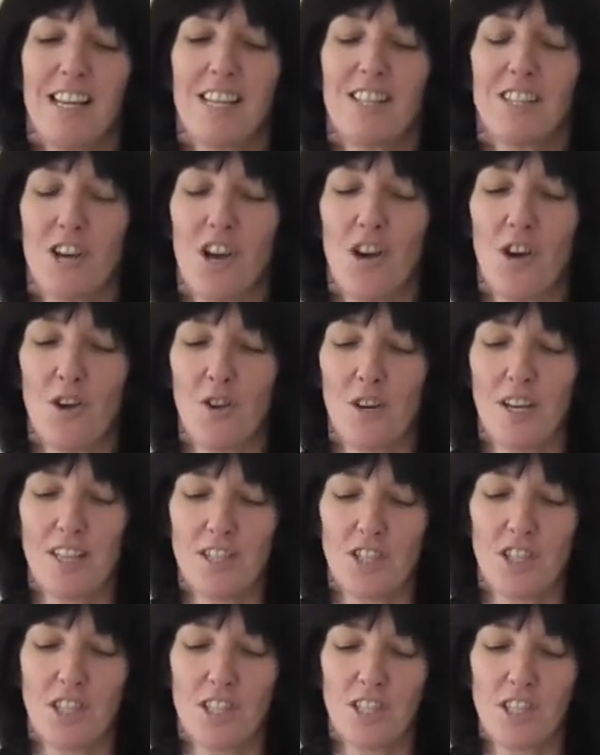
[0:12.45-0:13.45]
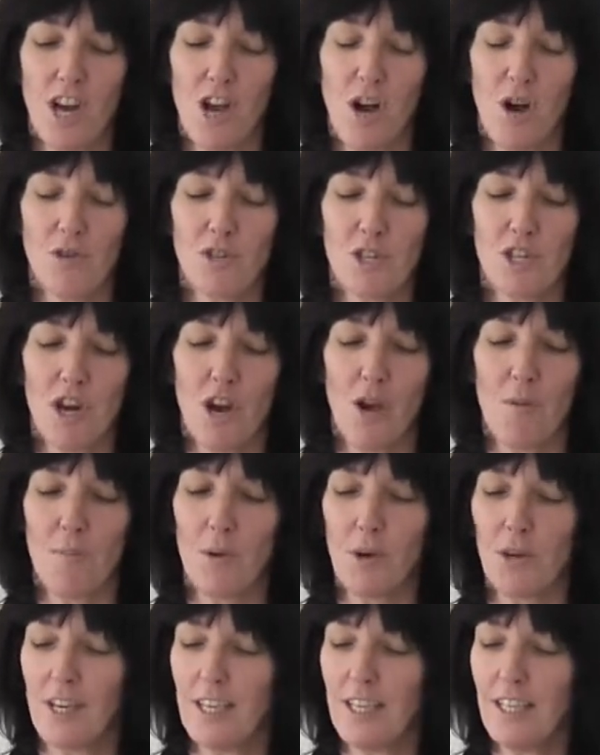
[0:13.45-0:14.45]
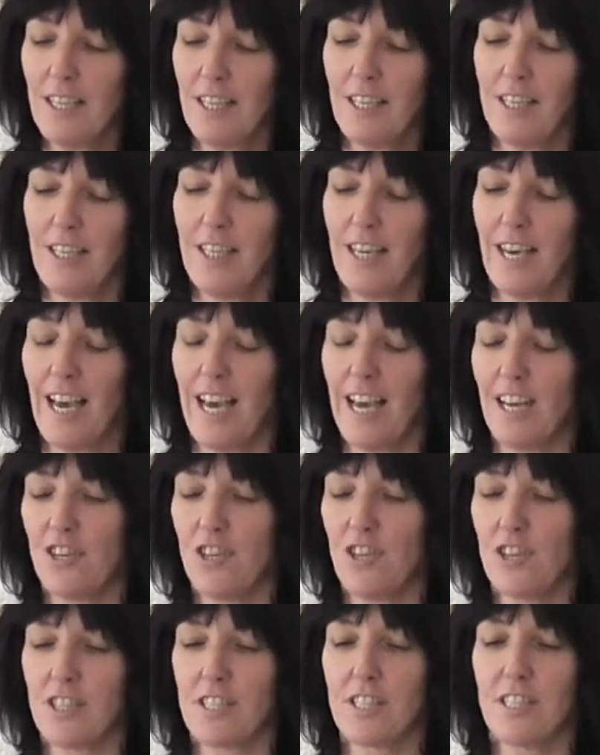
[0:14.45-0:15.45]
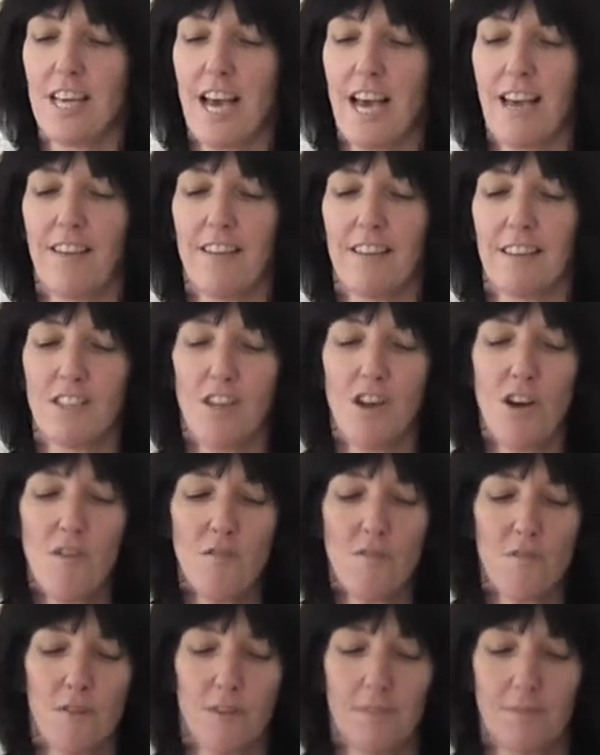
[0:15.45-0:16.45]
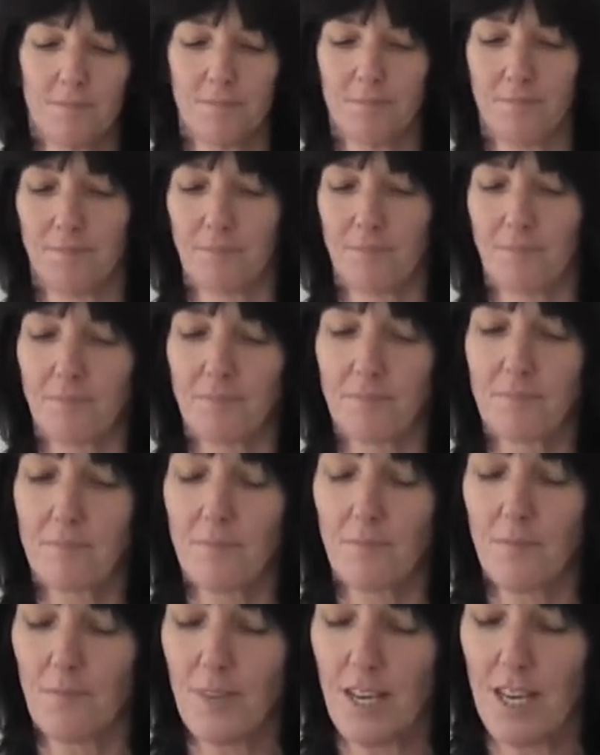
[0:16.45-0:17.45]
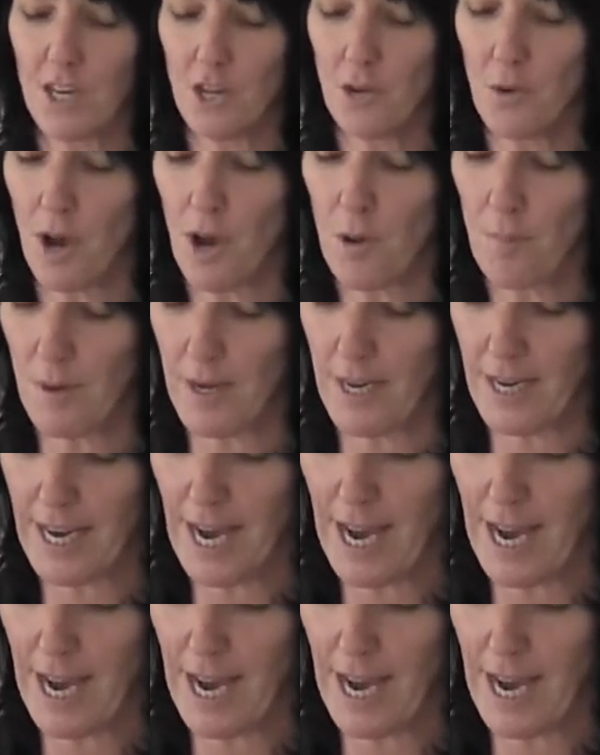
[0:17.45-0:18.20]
So it's just to hold your notebook in and you just take this off and you open it